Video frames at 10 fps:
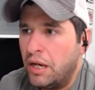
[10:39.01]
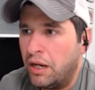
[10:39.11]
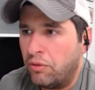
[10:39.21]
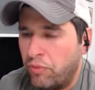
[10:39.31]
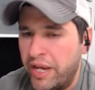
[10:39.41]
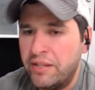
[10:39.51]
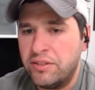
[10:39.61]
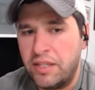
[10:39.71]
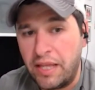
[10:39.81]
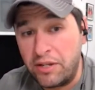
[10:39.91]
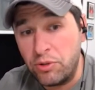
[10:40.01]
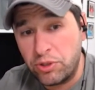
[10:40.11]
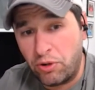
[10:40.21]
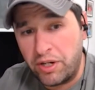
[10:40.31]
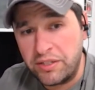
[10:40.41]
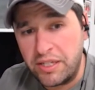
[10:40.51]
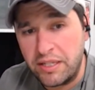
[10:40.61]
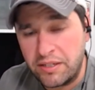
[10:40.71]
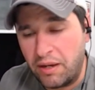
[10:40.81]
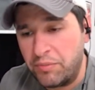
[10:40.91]
uh, rates, and then you started to see
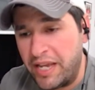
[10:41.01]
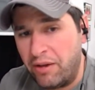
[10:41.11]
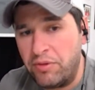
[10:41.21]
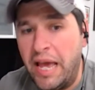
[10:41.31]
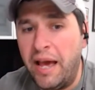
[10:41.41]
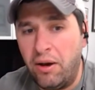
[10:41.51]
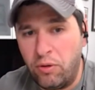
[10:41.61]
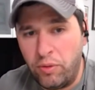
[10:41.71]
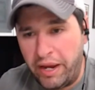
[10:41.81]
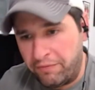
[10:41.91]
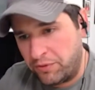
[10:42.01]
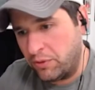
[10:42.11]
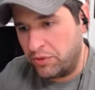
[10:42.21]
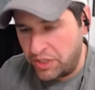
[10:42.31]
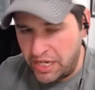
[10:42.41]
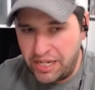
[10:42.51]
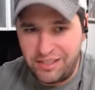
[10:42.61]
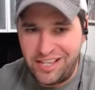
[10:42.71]
this come down. Now, after seeing